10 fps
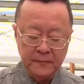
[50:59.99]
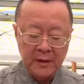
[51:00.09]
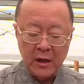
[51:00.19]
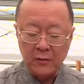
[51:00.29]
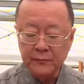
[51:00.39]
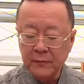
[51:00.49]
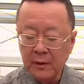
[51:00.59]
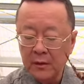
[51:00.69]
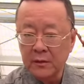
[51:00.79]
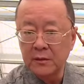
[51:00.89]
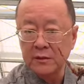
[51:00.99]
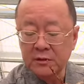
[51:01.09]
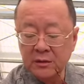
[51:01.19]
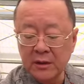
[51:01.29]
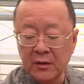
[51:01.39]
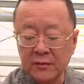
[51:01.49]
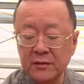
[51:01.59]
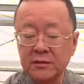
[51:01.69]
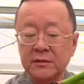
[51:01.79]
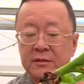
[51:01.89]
Now, this is the